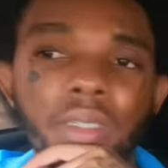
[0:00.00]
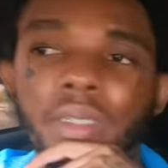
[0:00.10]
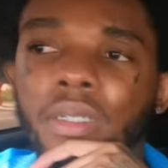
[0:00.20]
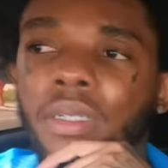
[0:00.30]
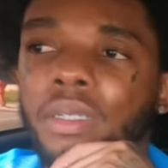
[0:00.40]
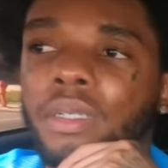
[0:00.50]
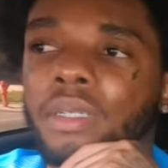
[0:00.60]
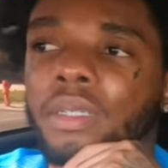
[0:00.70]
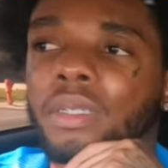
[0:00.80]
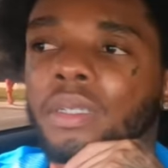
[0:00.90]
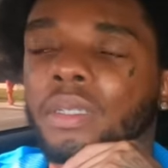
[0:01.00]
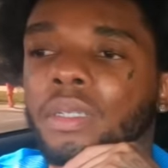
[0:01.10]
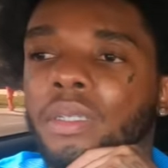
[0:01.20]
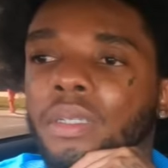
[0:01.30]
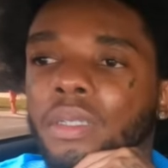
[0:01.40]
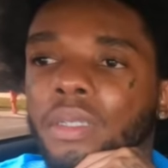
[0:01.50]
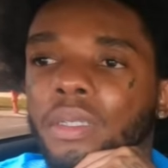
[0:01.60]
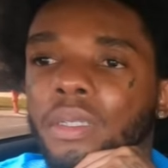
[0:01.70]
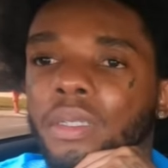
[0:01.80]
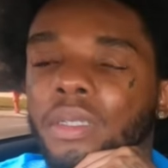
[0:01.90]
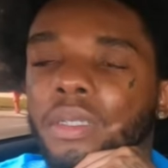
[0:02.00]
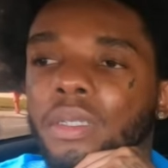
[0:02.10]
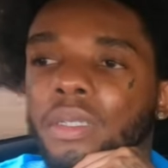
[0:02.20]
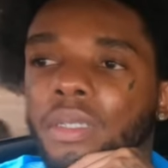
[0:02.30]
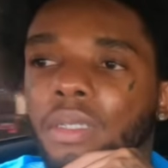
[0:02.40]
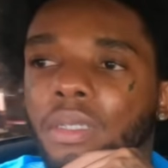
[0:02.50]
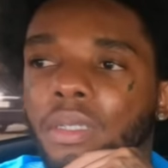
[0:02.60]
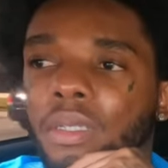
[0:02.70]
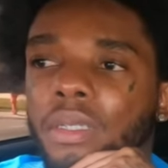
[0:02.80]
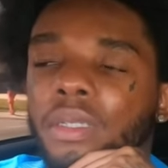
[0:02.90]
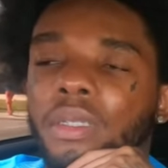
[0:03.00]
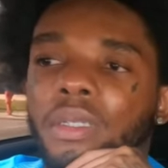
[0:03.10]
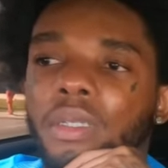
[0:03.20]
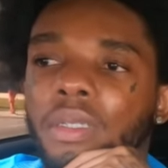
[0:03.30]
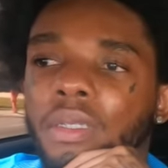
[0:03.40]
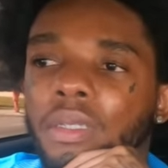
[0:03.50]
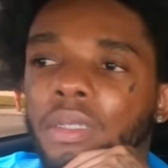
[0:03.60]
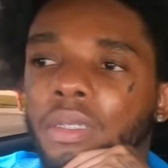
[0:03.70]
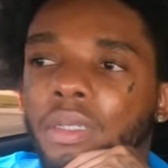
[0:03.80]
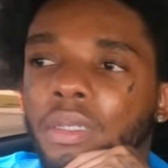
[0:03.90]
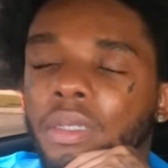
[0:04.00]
(silent)